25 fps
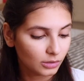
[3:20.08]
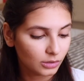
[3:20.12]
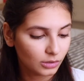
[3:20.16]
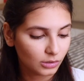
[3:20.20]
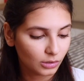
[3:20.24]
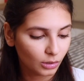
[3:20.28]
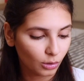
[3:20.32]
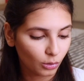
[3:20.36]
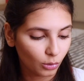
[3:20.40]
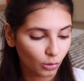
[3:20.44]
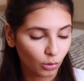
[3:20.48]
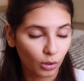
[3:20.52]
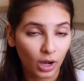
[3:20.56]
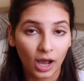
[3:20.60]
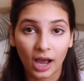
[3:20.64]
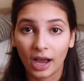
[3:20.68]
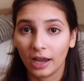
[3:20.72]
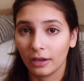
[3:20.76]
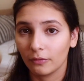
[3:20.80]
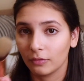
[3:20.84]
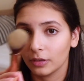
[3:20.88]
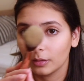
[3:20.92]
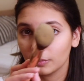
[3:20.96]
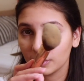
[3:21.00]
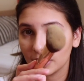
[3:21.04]
So
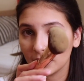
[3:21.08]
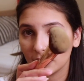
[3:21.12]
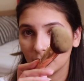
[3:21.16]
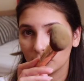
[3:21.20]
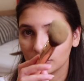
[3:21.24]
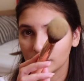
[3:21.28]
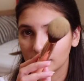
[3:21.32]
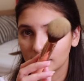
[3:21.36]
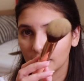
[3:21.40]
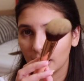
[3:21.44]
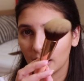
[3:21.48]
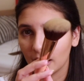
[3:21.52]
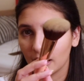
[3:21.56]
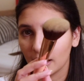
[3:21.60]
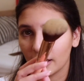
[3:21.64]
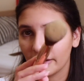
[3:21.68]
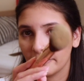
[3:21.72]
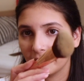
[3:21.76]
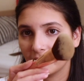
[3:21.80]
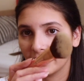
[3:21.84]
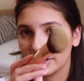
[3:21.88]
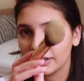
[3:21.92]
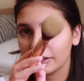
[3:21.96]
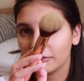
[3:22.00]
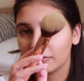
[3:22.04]
I will be using
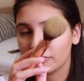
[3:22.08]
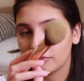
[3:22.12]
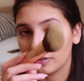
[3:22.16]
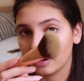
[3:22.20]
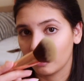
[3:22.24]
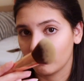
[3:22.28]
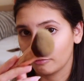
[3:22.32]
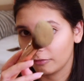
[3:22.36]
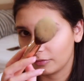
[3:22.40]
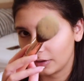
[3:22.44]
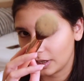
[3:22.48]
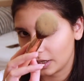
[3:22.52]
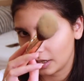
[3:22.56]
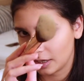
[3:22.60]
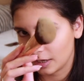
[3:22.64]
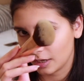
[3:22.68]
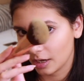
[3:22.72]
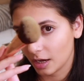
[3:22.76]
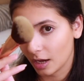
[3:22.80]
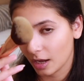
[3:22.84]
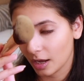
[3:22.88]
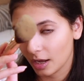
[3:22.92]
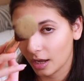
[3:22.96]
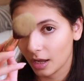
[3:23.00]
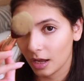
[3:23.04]
a very
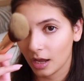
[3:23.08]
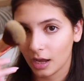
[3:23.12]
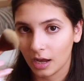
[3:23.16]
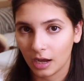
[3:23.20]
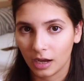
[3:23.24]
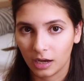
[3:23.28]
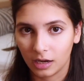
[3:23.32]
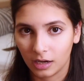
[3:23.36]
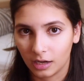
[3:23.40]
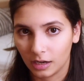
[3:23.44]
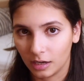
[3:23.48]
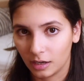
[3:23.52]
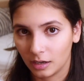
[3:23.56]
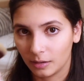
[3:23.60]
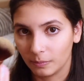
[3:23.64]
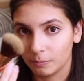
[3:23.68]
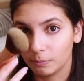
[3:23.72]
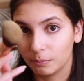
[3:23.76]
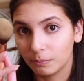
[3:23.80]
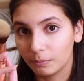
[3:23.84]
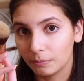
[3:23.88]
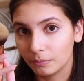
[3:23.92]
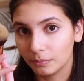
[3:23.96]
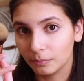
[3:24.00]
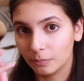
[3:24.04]
fluffy
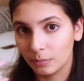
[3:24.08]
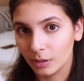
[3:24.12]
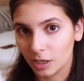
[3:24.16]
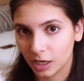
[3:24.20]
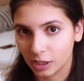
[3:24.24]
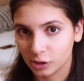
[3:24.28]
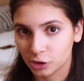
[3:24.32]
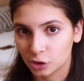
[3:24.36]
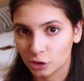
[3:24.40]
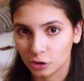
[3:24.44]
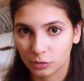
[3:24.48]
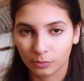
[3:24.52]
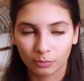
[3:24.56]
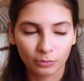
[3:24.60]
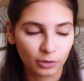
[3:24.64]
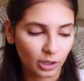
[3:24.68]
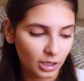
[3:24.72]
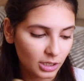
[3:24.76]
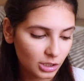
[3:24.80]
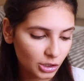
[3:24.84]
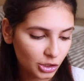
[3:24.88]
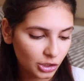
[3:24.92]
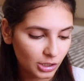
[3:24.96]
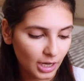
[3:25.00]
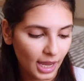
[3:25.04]
blush
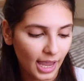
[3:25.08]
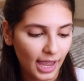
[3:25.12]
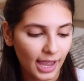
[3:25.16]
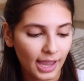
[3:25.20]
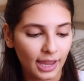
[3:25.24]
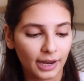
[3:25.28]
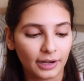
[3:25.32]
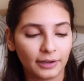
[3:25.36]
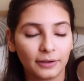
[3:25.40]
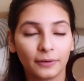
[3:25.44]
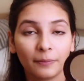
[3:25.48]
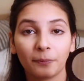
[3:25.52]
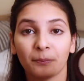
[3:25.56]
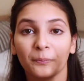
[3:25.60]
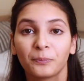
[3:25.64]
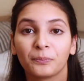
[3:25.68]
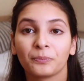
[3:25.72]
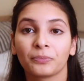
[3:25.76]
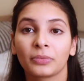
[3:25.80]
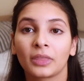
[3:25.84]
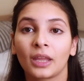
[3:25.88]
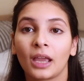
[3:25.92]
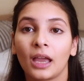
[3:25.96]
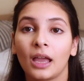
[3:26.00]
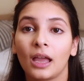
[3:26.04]
brush, and
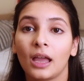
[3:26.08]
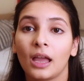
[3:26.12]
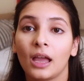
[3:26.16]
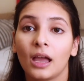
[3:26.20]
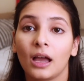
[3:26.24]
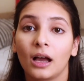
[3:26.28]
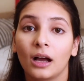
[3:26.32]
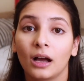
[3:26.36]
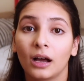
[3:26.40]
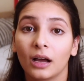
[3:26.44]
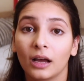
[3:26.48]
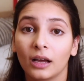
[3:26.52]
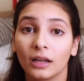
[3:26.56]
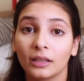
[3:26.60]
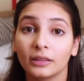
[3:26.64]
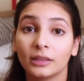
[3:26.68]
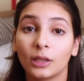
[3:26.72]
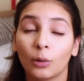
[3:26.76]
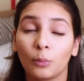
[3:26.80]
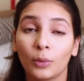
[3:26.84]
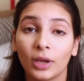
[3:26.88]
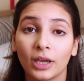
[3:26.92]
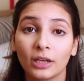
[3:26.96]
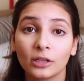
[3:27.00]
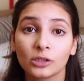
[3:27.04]

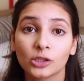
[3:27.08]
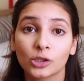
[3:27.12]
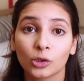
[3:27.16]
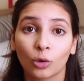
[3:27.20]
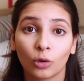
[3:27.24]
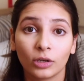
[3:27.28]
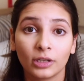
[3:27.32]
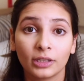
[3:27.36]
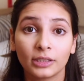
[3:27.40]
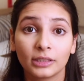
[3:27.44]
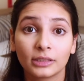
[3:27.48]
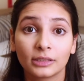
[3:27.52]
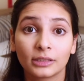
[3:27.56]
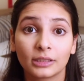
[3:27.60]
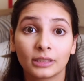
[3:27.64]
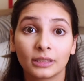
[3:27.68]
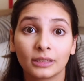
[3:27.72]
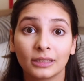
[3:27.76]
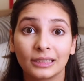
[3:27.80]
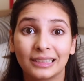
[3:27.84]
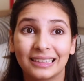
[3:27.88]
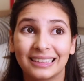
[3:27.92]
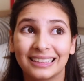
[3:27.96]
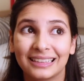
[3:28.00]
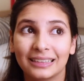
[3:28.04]
the way Charlotte
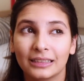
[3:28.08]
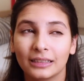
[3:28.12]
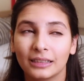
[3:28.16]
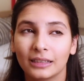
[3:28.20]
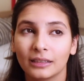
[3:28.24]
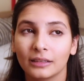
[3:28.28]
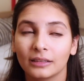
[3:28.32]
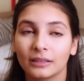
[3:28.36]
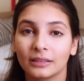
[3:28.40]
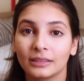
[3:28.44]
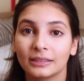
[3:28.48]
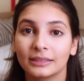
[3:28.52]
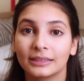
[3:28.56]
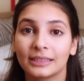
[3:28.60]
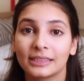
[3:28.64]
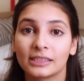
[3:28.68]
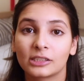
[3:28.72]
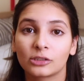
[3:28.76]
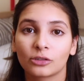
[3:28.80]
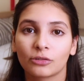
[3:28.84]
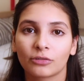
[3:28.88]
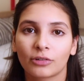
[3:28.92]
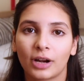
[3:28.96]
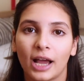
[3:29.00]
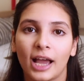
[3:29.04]

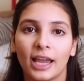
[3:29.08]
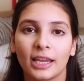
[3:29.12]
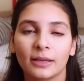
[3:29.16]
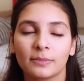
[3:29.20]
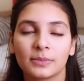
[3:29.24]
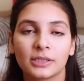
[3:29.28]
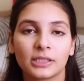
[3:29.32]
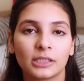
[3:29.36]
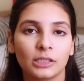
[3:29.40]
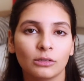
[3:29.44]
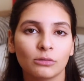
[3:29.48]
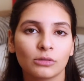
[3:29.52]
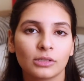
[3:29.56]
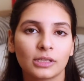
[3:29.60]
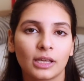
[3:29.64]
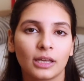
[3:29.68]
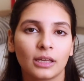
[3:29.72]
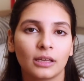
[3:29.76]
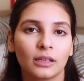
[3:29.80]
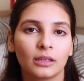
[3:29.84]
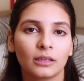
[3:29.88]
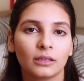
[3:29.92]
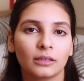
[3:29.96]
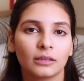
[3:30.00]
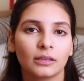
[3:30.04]
describes
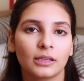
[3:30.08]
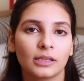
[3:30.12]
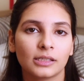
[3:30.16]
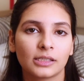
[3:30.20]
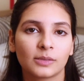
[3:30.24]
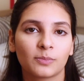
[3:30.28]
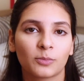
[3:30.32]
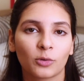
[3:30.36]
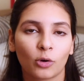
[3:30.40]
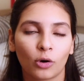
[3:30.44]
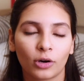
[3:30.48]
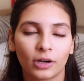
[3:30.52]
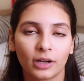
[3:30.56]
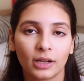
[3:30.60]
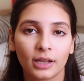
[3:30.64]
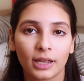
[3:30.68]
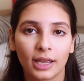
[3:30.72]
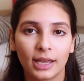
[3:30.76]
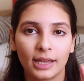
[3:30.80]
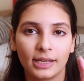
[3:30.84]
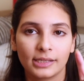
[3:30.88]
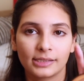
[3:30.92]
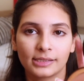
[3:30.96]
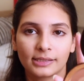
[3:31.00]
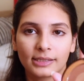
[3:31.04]
using this
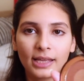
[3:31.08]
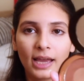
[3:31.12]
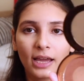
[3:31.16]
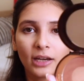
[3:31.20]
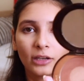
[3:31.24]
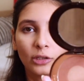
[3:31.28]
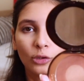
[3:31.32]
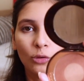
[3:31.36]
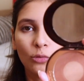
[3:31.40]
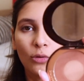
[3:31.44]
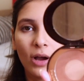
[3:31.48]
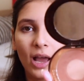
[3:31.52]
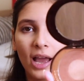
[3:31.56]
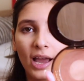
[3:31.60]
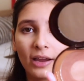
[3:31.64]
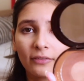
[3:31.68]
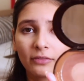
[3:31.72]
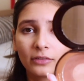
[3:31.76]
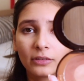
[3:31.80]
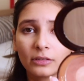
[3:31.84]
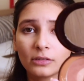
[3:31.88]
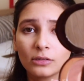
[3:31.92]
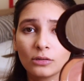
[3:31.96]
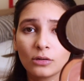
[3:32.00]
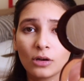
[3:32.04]
product is that you
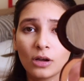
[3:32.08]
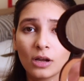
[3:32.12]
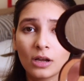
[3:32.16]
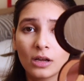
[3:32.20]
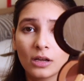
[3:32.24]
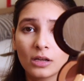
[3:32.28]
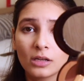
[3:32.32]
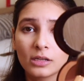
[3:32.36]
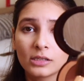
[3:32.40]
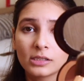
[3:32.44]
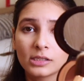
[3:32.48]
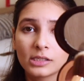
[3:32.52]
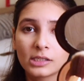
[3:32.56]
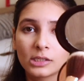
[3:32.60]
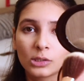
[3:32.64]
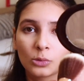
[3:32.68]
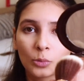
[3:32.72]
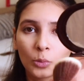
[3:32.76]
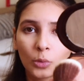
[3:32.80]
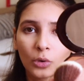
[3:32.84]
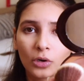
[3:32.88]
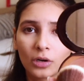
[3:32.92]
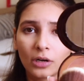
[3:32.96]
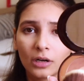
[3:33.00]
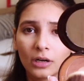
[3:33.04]
have to
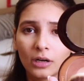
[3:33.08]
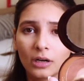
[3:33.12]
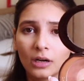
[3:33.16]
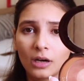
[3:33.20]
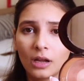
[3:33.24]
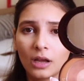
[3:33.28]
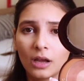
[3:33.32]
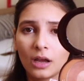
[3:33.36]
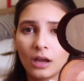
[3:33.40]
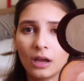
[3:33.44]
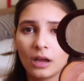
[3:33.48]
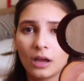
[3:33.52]
swirl